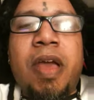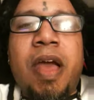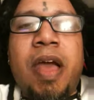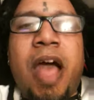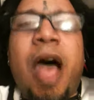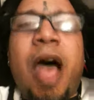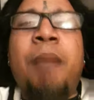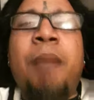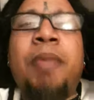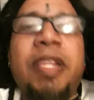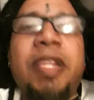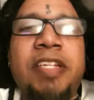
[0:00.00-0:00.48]

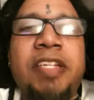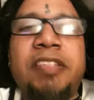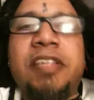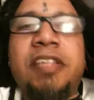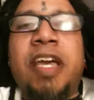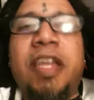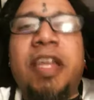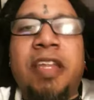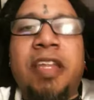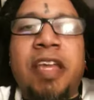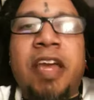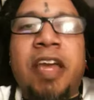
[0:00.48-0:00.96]
how many
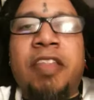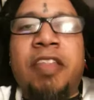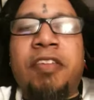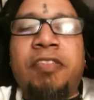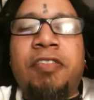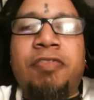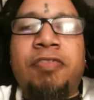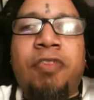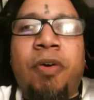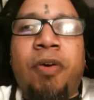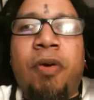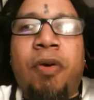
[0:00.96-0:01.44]
stay
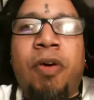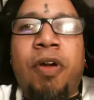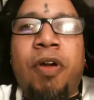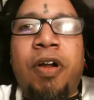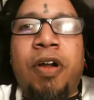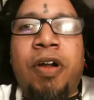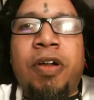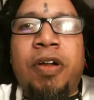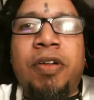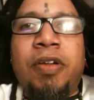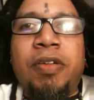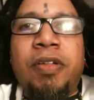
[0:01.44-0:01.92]
together
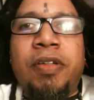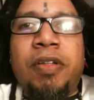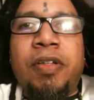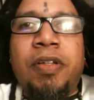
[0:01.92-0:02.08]
for